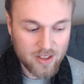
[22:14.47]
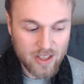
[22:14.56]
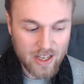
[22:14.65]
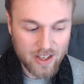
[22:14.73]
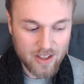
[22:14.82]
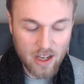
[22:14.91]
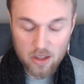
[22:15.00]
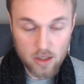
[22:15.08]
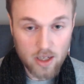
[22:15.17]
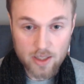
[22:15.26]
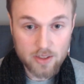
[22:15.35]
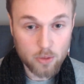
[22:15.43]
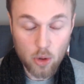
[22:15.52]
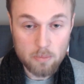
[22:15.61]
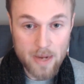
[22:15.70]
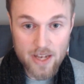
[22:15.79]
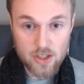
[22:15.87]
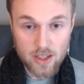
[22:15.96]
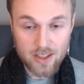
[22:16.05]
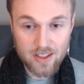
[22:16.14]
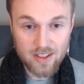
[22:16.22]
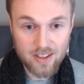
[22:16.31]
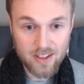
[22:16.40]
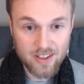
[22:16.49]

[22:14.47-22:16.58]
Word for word: uh, unlock their own magic.